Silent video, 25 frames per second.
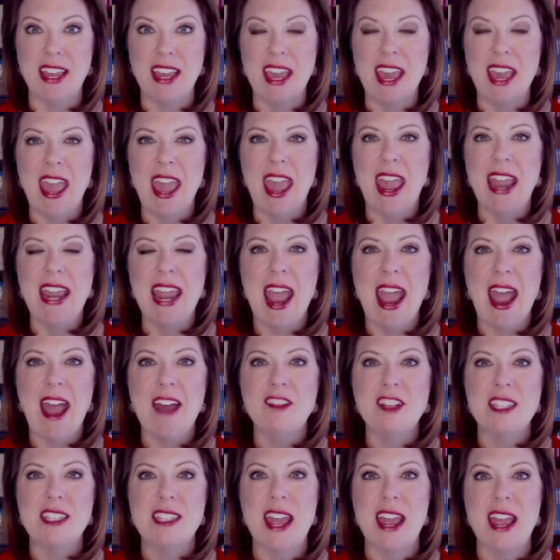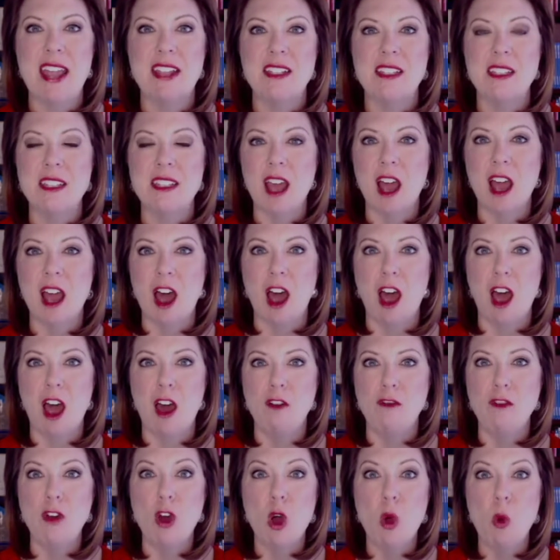and have a sense
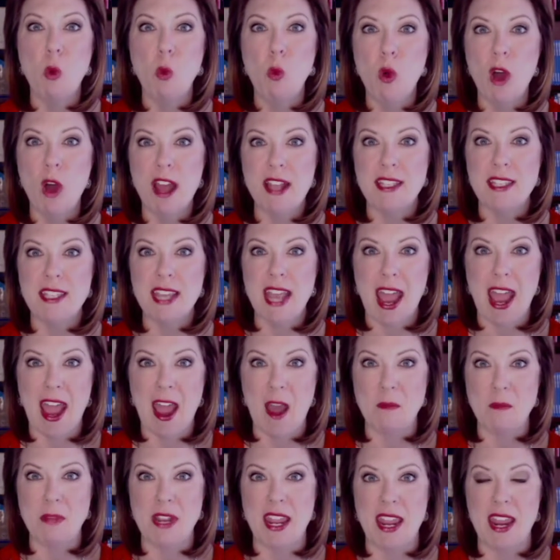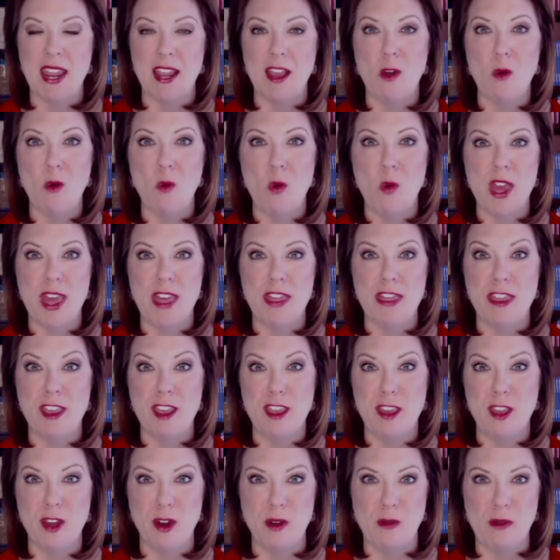of what's happening with
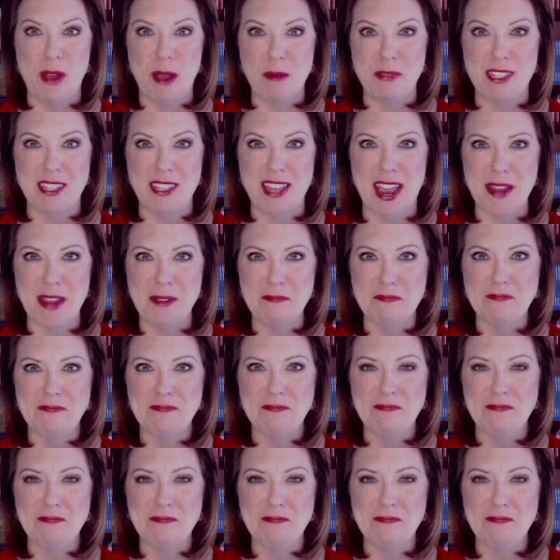your website.